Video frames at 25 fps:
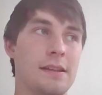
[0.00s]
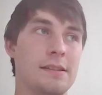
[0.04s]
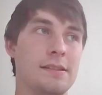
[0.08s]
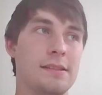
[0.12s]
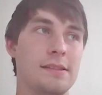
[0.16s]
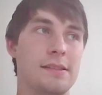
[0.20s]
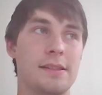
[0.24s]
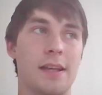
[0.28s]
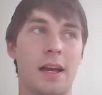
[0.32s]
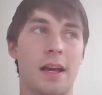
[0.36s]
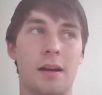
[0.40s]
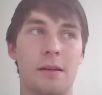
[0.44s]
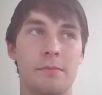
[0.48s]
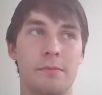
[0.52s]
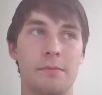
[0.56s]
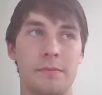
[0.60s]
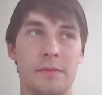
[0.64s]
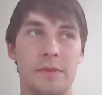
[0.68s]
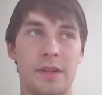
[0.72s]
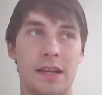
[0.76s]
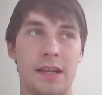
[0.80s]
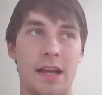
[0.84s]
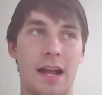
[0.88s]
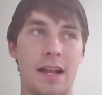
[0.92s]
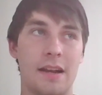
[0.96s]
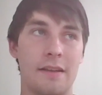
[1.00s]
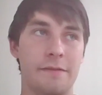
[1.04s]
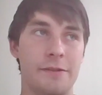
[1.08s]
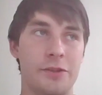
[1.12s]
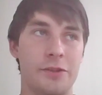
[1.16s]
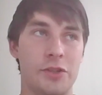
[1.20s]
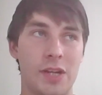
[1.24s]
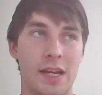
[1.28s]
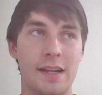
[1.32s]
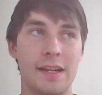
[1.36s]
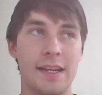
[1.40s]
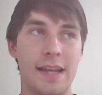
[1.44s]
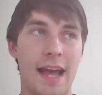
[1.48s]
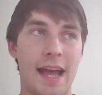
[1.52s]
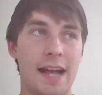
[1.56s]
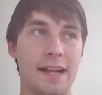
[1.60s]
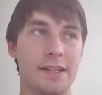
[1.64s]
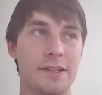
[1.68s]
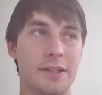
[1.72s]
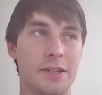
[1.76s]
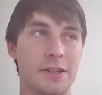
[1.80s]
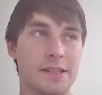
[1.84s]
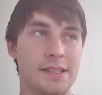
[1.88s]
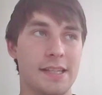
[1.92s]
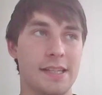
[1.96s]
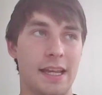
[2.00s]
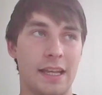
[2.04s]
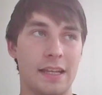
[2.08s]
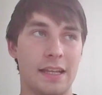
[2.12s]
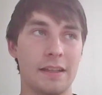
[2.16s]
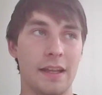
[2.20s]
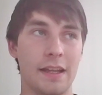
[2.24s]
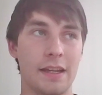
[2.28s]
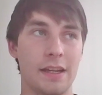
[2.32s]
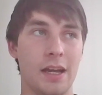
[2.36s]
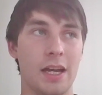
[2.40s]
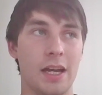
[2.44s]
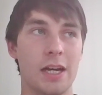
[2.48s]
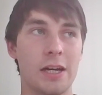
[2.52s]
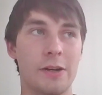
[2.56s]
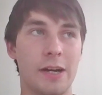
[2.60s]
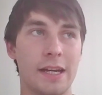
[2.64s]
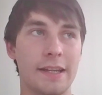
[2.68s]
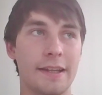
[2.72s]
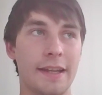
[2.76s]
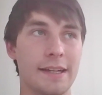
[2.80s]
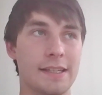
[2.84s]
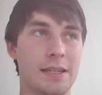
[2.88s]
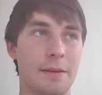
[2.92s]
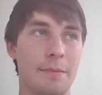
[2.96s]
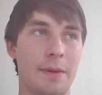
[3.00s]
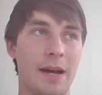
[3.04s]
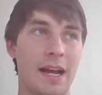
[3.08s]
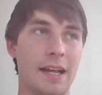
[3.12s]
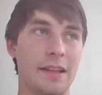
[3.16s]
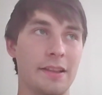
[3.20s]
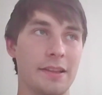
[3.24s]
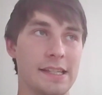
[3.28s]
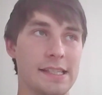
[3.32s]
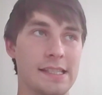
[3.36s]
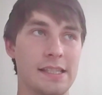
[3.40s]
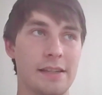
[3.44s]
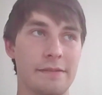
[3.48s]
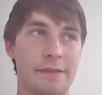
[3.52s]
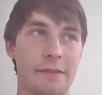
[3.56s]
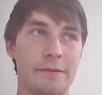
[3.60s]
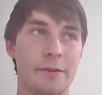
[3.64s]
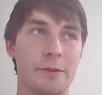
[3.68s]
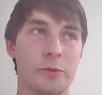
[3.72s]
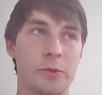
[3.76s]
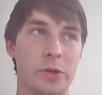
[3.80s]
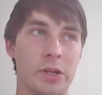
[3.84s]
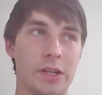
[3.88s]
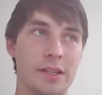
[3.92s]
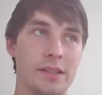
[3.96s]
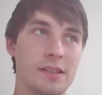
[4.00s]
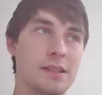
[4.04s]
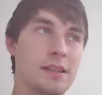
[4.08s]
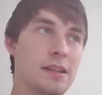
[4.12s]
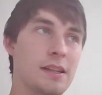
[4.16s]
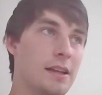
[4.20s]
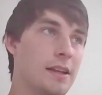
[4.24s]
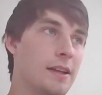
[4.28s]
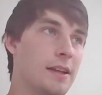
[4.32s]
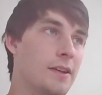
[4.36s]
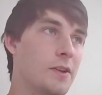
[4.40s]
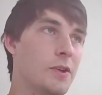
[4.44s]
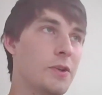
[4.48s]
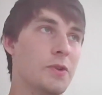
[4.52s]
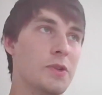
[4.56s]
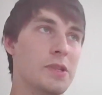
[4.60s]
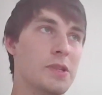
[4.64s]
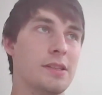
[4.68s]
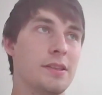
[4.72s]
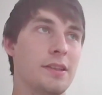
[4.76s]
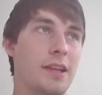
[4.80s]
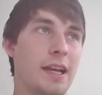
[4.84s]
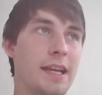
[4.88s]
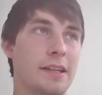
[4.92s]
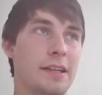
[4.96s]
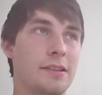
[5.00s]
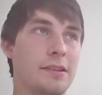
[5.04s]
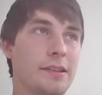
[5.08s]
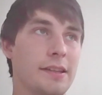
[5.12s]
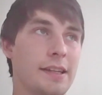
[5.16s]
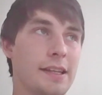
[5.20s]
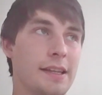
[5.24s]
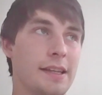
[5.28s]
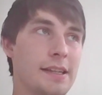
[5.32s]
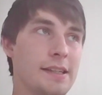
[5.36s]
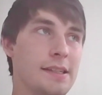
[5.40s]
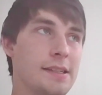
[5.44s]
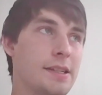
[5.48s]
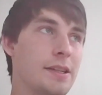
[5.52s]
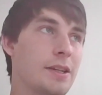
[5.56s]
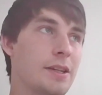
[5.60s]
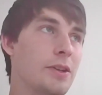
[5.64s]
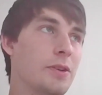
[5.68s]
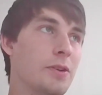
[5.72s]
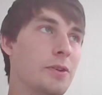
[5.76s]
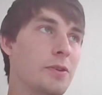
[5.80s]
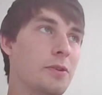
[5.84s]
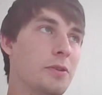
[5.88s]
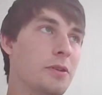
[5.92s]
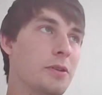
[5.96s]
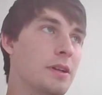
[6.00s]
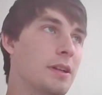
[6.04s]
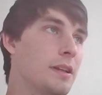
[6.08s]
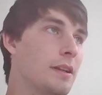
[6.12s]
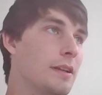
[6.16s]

some kind of shady actor saying like, "Oh, I'd like to buy a list of everyone who's likely to